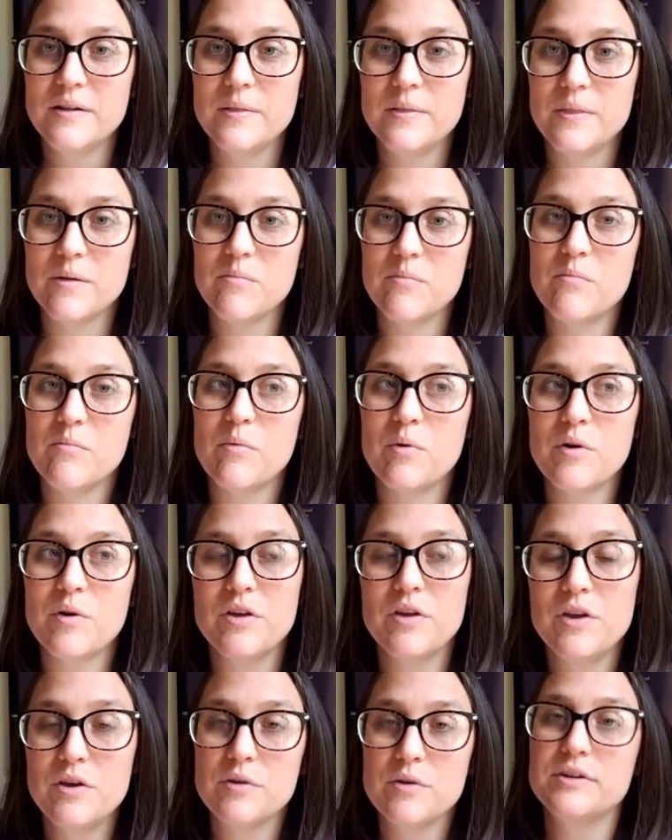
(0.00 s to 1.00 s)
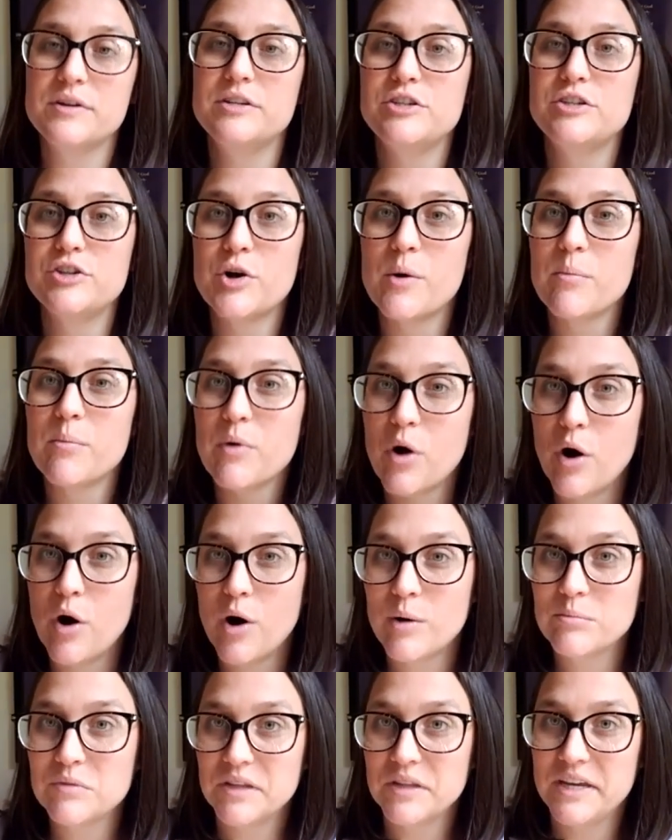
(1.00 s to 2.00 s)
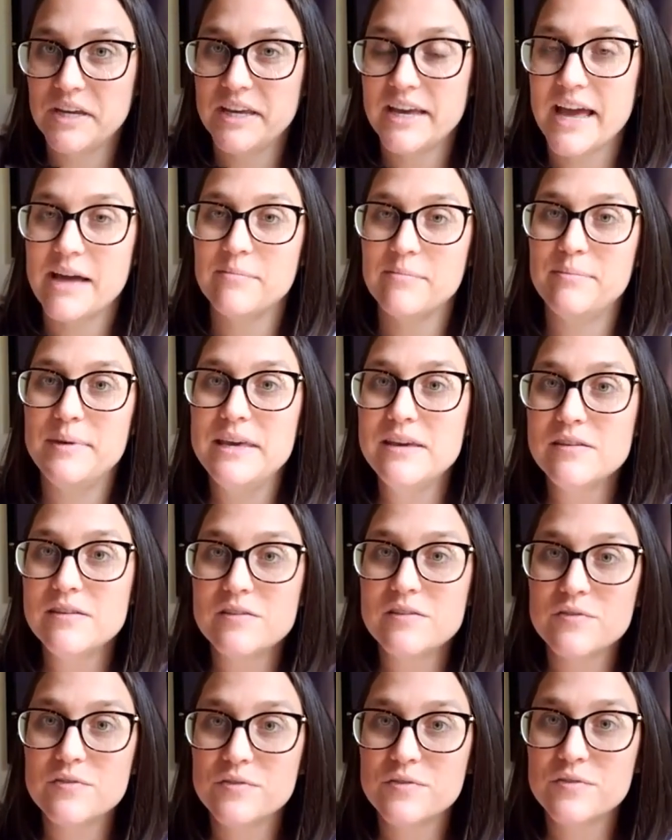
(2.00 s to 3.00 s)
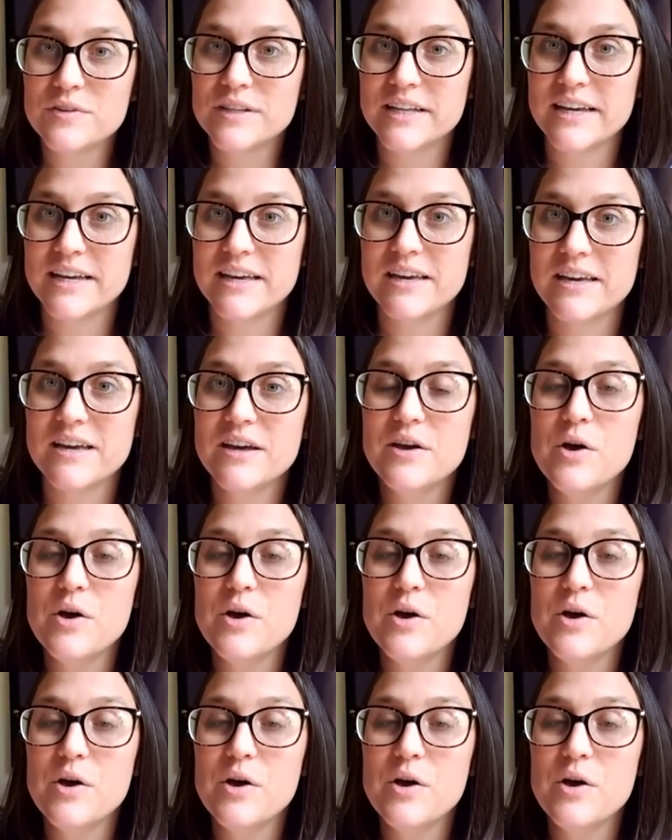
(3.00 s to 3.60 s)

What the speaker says: the more that you can show up calmly and peacefully